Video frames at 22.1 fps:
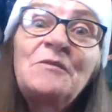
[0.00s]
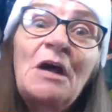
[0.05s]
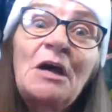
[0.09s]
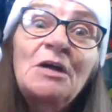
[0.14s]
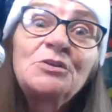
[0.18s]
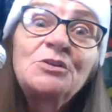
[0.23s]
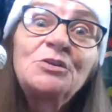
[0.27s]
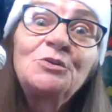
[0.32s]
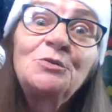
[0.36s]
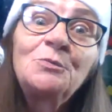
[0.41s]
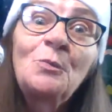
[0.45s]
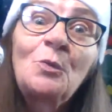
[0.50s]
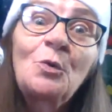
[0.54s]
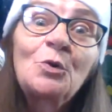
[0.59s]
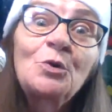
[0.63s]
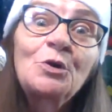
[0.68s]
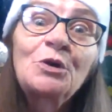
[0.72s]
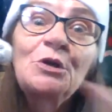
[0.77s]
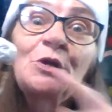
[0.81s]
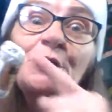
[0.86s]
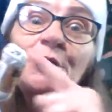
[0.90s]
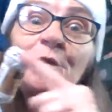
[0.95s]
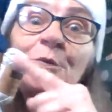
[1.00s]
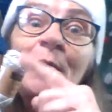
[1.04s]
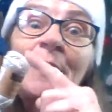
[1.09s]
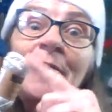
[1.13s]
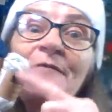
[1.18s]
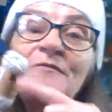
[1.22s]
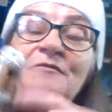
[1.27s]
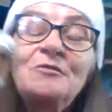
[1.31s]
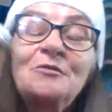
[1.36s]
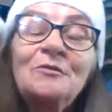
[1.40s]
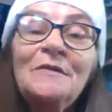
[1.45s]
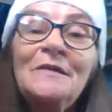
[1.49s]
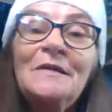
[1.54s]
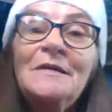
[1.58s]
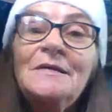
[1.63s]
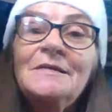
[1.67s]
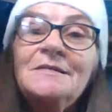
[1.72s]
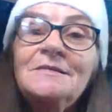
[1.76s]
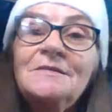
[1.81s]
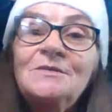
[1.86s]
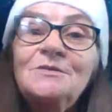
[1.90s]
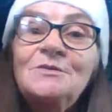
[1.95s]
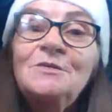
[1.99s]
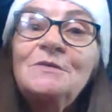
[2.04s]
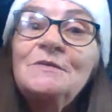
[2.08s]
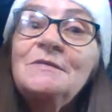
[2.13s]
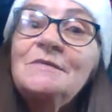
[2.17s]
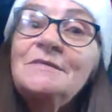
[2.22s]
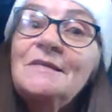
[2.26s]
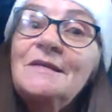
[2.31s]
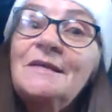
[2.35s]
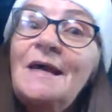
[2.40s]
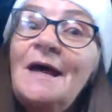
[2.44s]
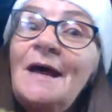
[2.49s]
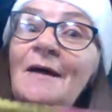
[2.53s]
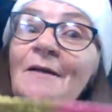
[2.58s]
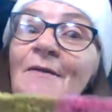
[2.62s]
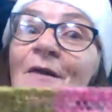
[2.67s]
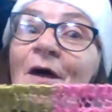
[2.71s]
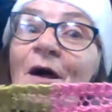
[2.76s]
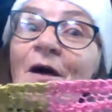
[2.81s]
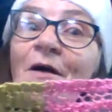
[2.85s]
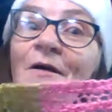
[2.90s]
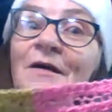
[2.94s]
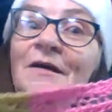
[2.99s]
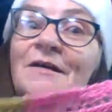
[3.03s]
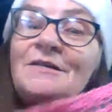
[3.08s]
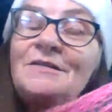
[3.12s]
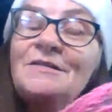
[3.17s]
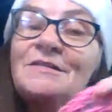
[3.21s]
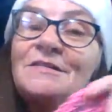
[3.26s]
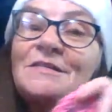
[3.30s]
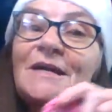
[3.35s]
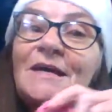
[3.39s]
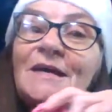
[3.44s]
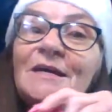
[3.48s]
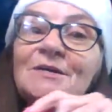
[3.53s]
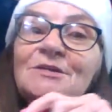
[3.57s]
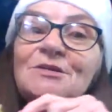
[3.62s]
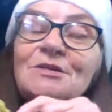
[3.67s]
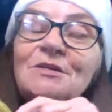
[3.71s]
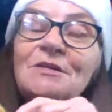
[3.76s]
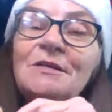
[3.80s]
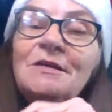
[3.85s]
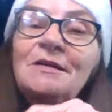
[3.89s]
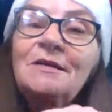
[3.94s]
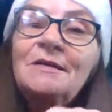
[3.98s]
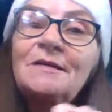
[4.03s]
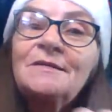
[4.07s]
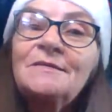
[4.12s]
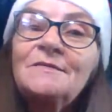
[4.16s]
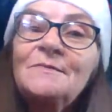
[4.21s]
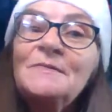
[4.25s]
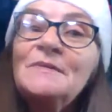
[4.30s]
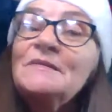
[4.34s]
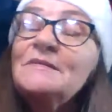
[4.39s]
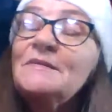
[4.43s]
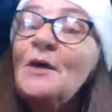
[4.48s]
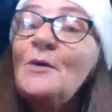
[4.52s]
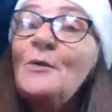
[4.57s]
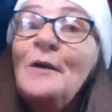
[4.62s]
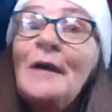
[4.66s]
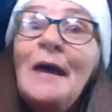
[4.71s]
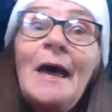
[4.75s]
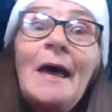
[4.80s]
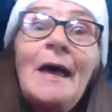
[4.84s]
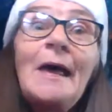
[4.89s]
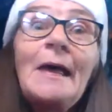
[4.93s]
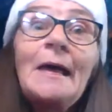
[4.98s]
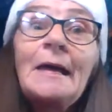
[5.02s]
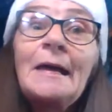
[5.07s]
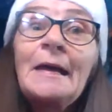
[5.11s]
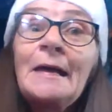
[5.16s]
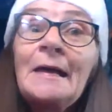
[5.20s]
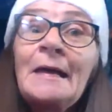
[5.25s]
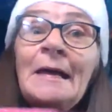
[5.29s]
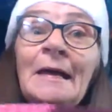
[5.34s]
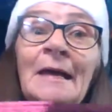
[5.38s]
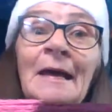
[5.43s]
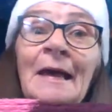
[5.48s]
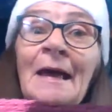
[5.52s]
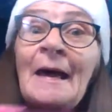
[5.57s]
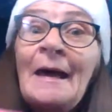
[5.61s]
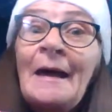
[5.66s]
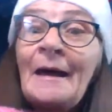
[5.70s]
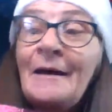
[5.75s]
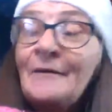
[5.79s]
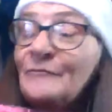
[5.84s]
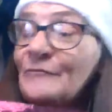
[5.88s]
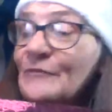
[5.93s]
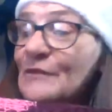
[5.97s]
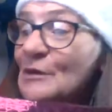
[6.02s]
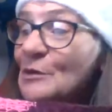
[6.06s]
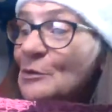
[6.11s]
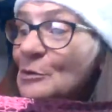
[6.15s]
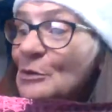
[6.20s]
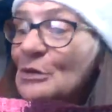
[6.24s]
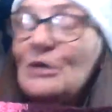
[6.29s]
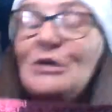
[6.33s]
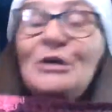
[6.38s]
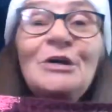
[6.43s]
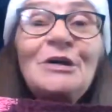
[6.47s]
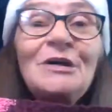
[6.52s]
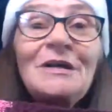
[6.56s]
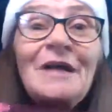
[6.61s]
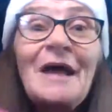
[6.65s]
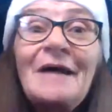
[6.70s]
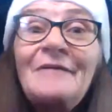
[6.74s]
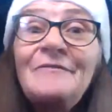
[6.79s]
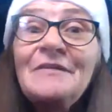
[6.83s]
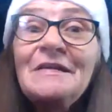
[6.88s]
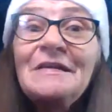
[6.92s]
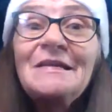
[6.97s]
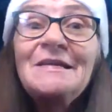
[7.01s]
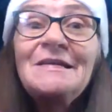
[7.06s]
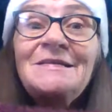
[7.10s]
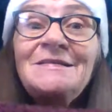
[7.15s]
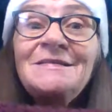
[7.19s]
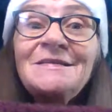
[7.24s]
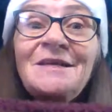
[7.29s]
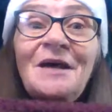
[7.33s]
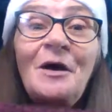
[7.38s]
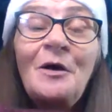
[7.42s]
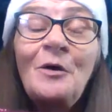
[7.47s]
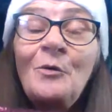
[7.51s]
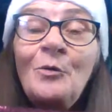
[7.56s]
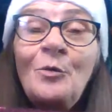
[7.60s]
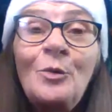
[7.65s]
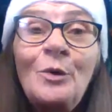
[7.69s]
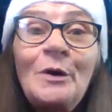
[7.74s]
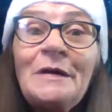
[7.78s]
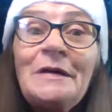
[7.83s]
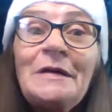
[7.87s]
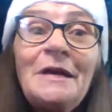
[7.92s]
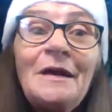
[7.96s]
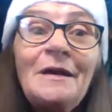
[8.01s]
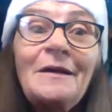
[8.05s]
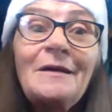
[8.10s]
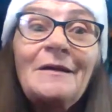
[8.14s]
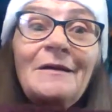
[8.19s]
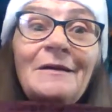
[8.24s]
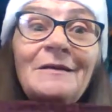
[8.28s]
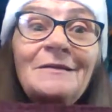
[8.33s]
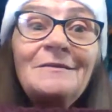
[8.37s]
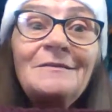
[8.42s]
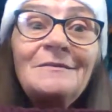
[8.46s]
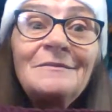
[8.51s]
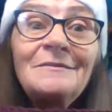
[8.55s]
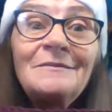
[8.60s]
got two more to do after this. And you can see how long each section is. It's okay. I feel good. I've at least got one done